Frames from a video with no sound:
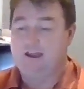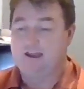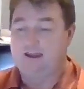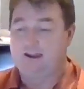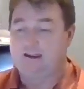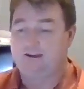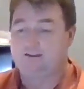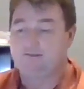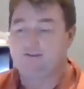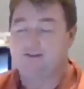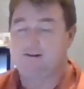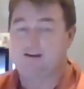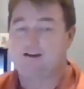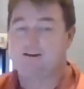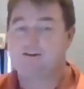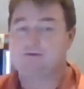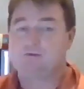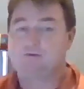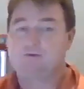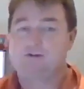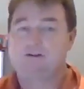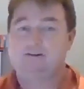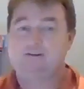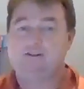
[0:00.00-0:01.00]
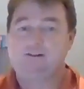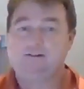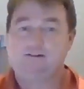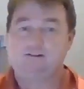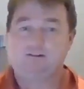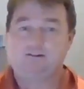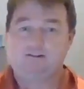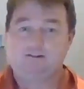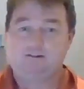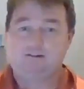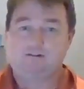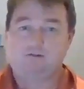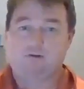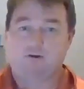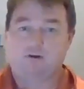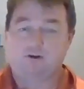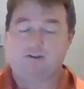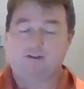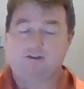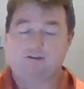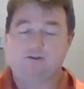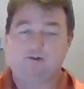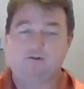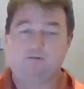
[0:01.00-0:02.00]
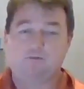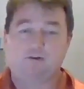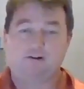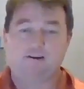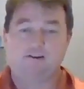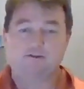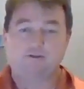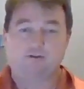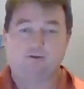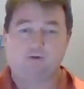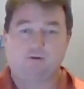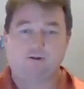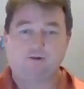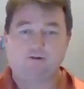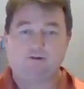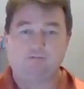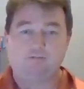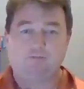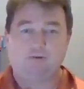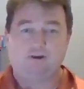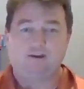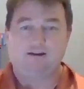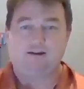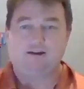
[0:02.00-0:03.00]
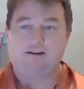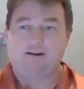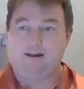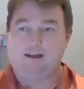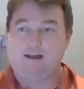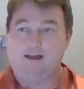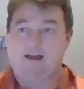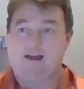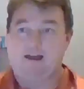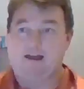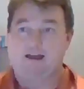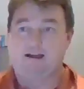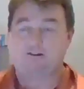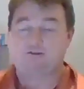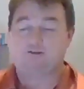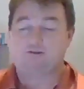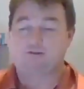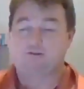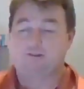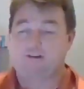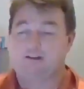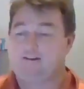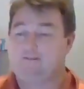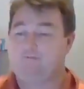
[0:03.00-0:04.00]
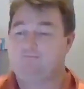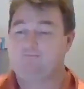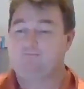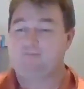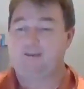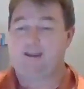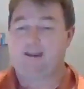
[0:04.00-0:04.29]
And the next one, or the third one, is going to be actually